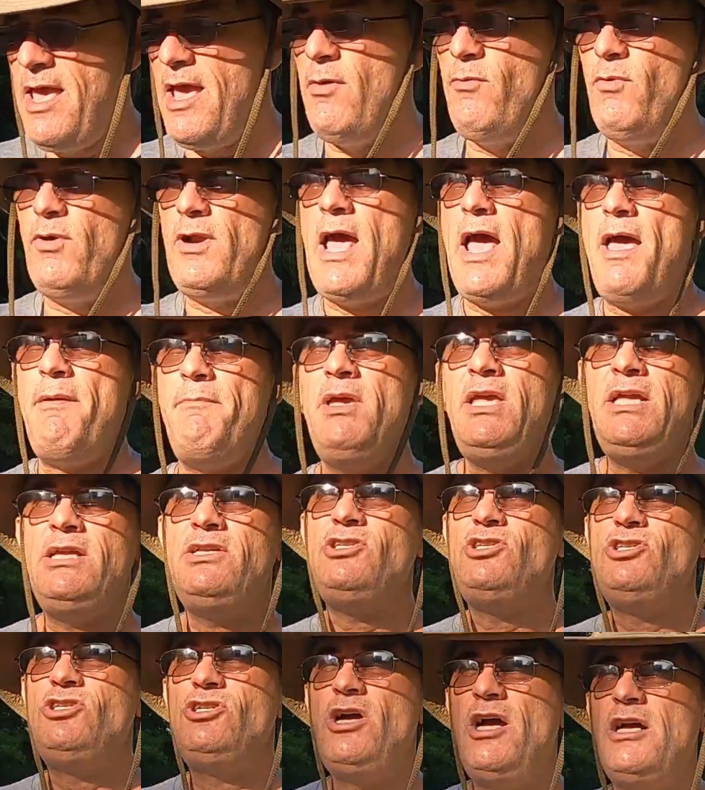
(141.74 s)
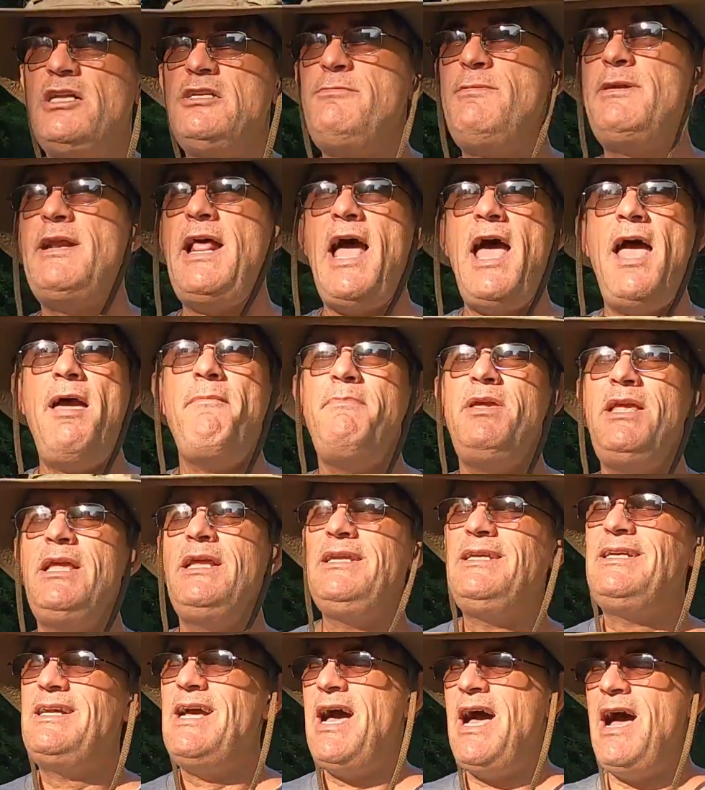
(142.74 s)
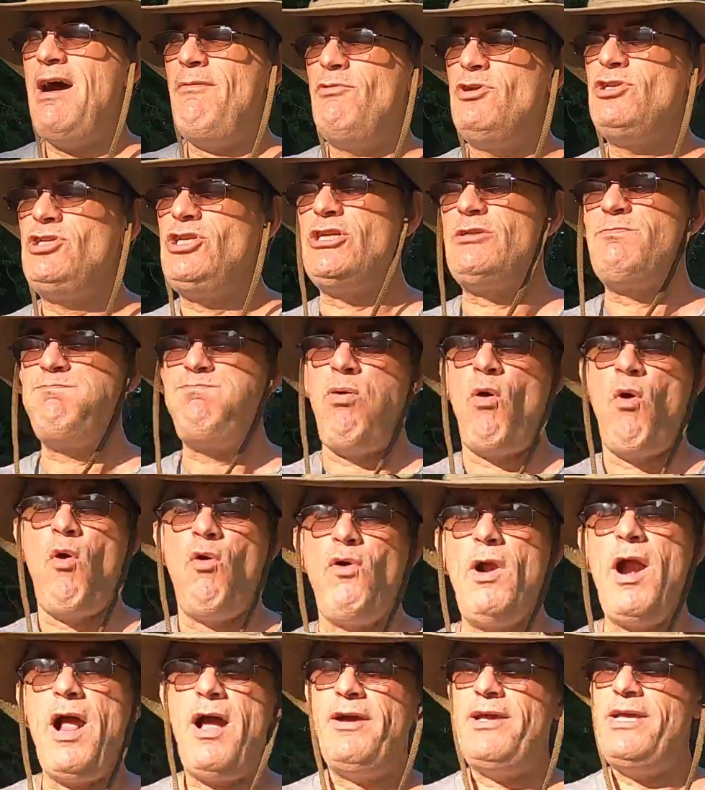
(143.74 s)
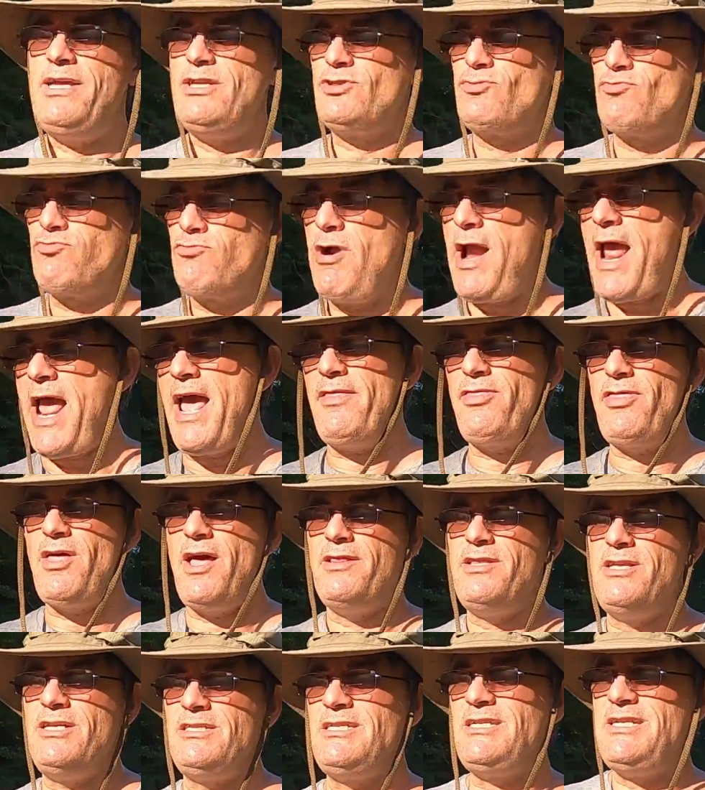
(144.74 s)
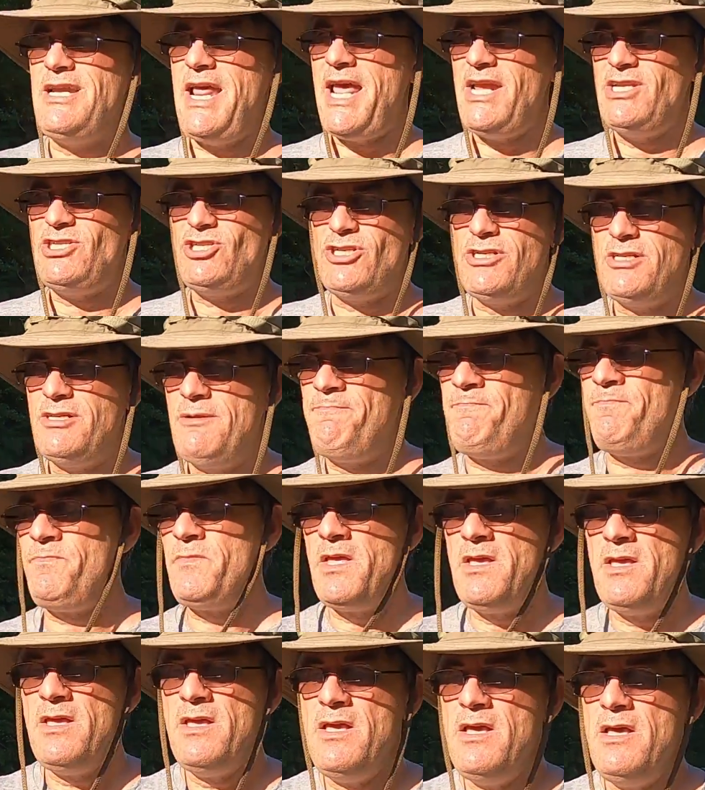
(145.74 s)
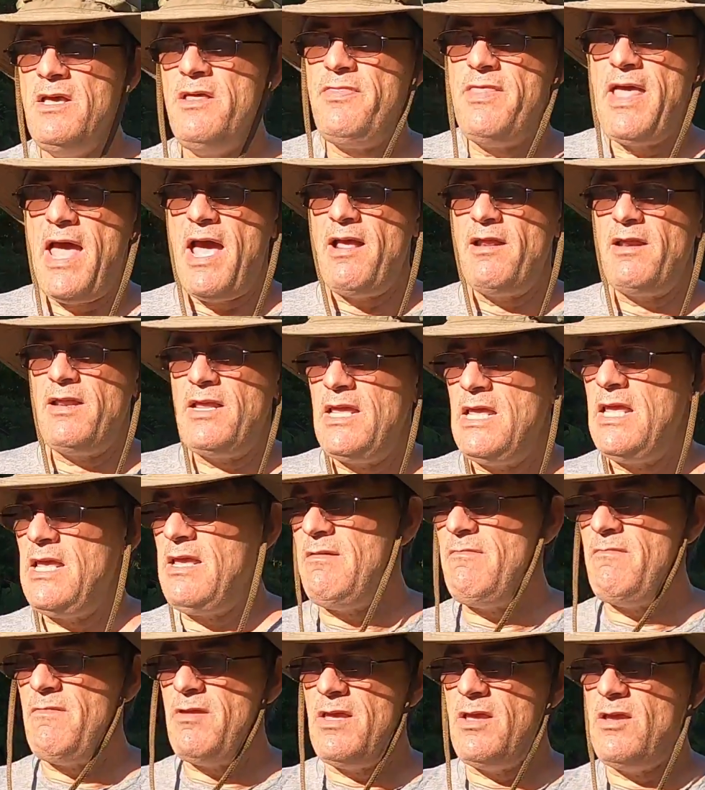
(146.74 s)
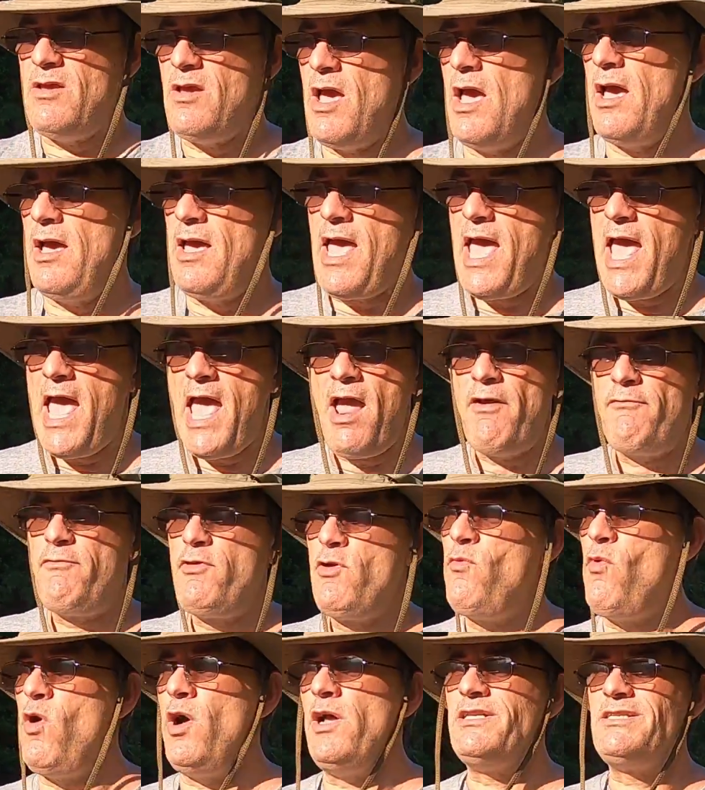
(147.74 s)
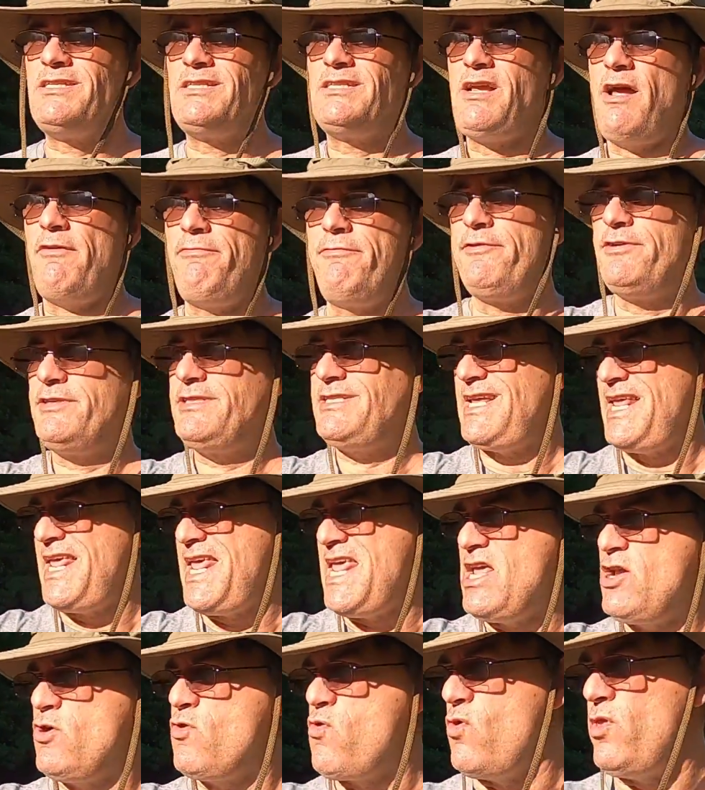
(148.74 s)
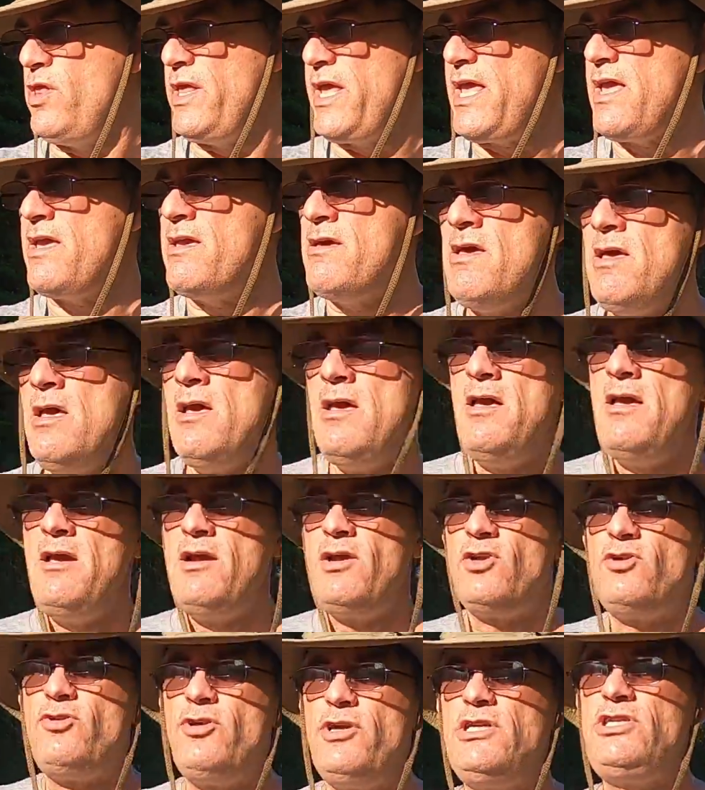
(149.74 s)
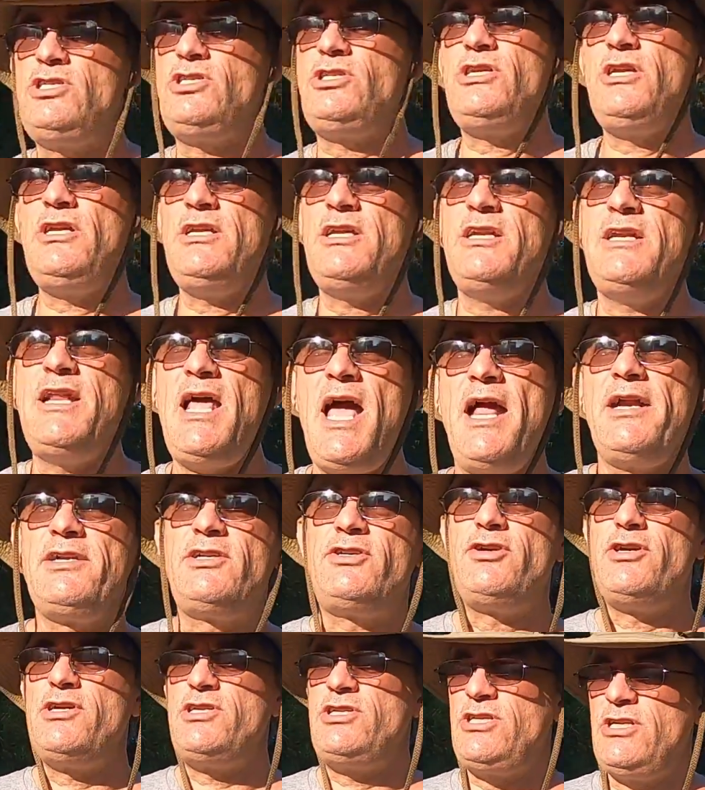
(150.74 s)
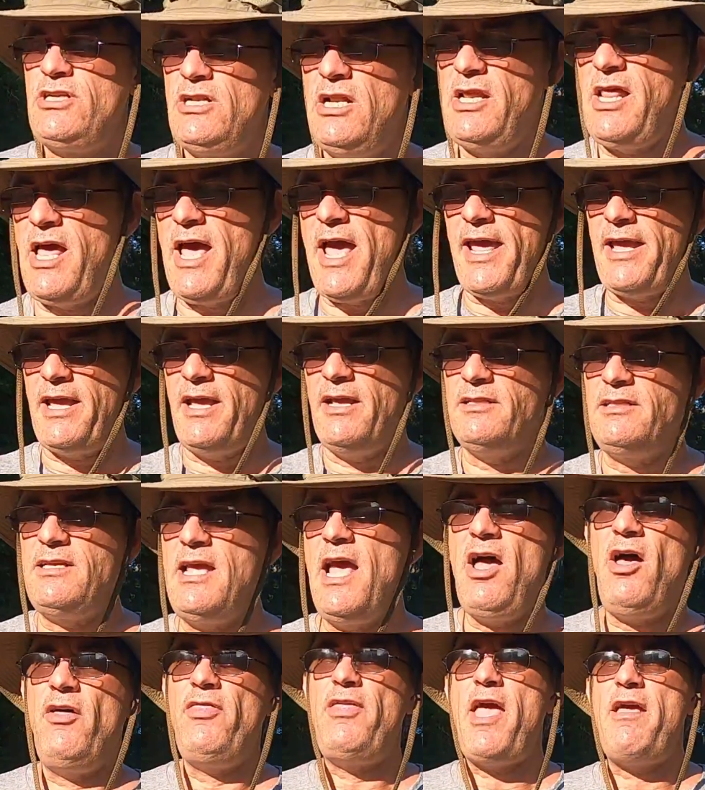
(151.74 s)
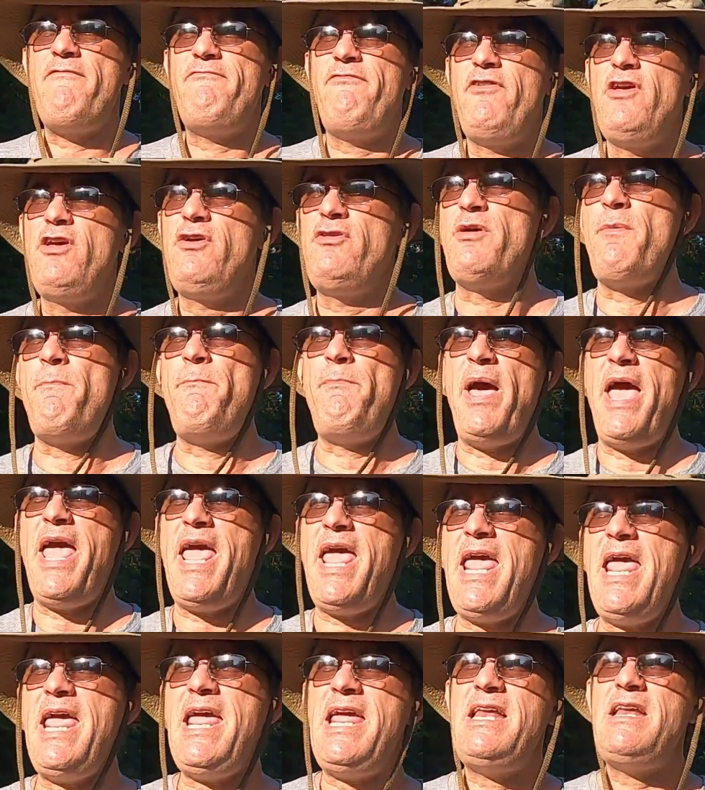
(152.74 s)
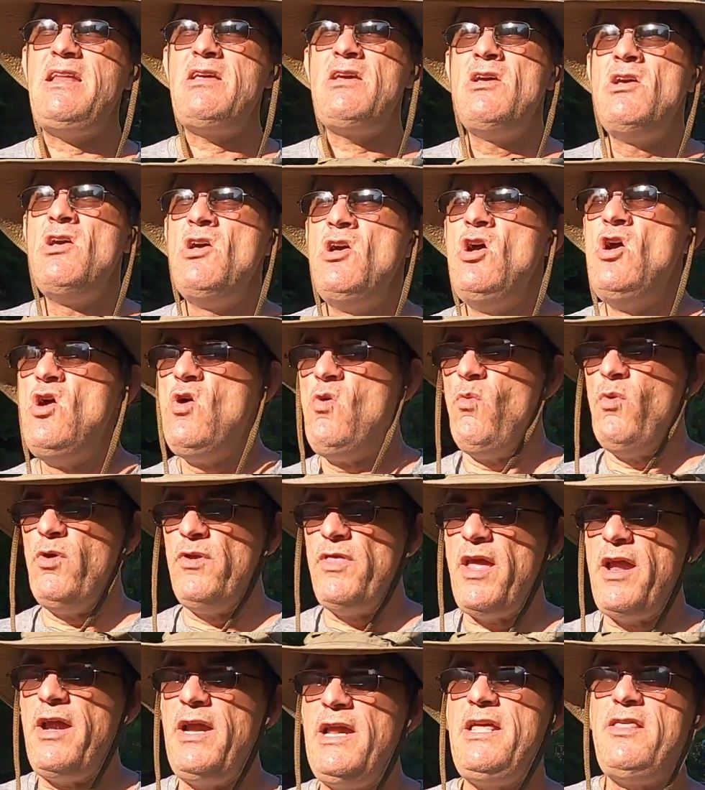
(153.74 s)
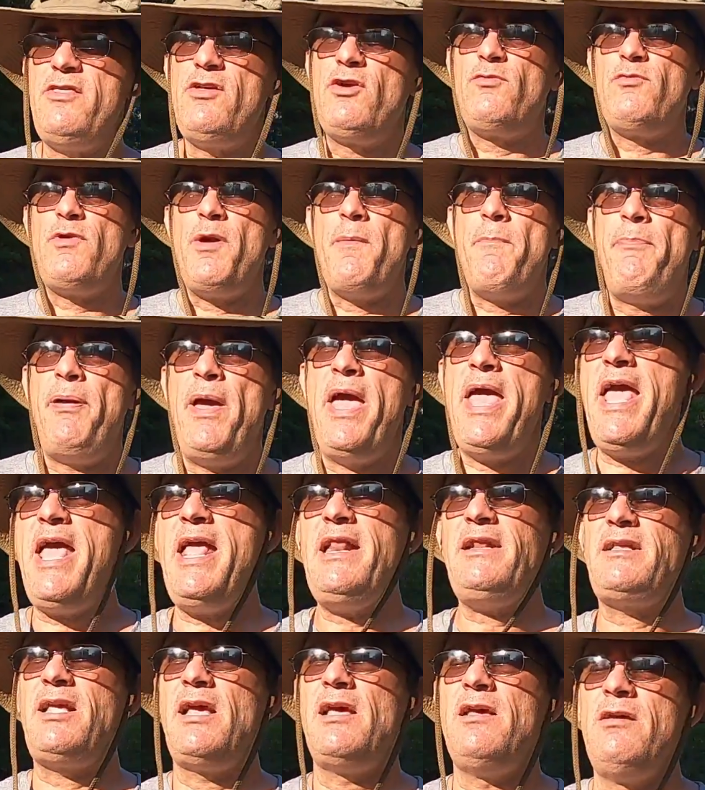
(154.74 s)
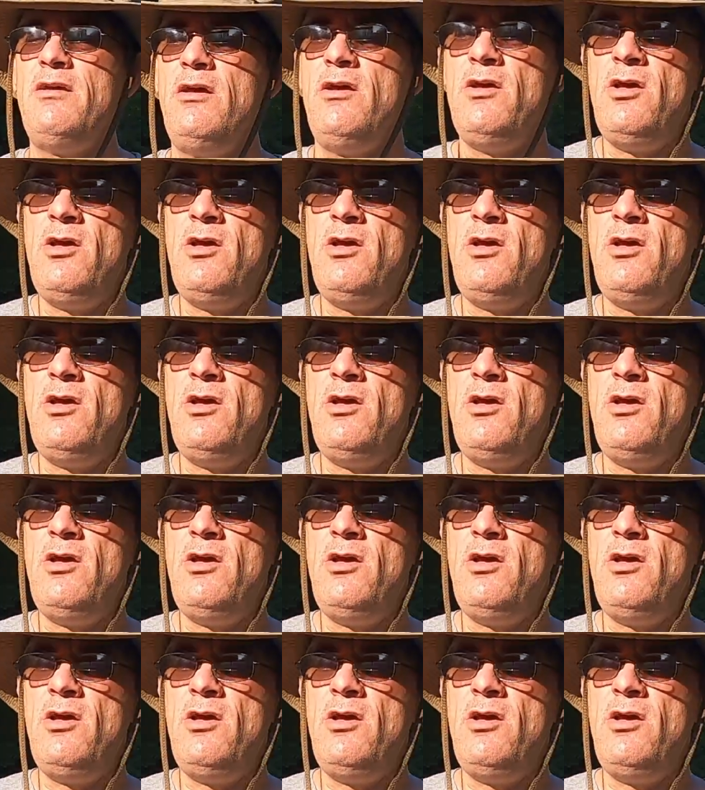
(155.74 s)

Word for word: And when I mean judgment, I mean God would just pour out his wrath on this nation that everyone suffers equally. Christian and non-Christian alike until they feel the pain where they either repent